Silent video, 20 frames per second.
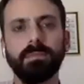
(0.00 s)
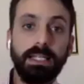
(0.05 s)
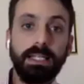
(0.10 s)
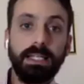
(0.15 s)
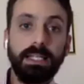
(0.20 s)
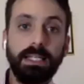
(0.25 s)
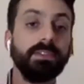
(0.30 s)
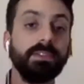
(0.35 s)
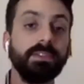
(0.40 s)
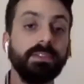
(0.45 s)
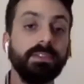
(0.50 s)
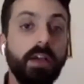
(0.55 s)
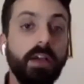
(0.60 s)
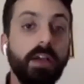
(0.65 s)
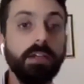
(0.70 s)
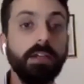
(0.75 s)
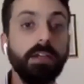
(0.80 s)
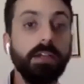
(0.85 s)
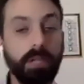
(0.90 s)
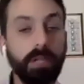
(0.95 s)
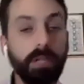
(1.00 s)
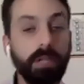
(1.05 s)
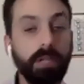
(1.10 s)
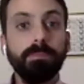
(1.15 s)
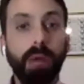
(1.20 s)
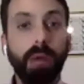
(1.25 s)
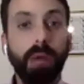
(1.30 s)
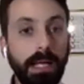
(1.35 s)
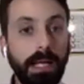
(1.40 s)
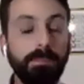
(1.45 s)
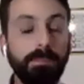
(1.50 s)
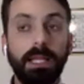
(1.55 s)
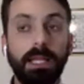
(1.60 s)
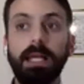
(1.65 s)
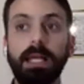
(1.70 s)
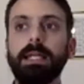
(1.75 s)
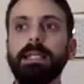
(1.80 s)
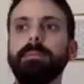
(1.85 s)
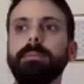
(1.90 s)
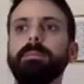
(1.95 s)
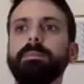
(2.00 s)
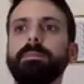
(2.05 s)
a very real pipeline